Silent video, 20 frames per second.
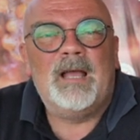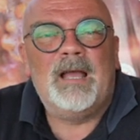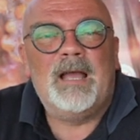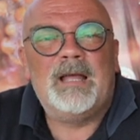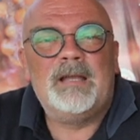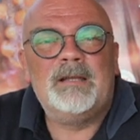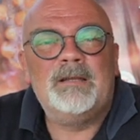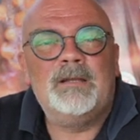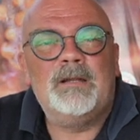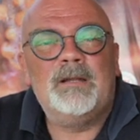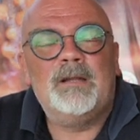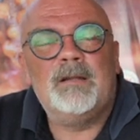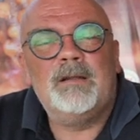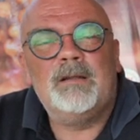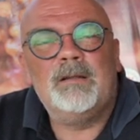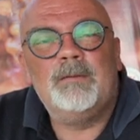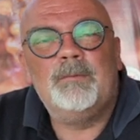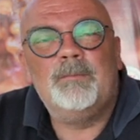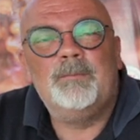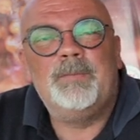and
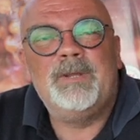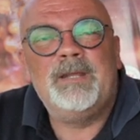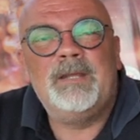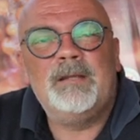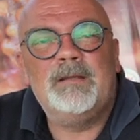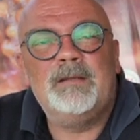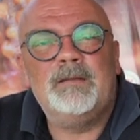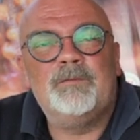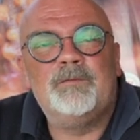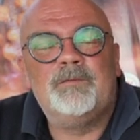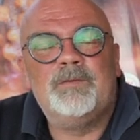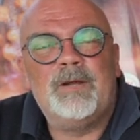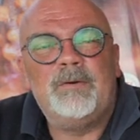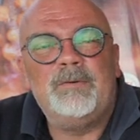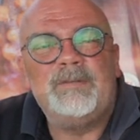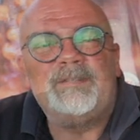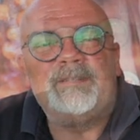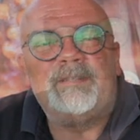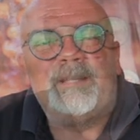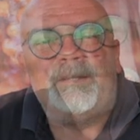being
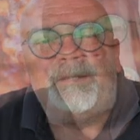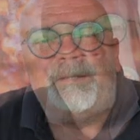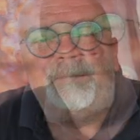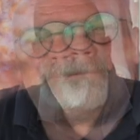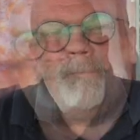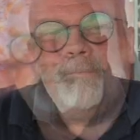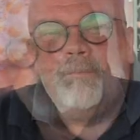very steady.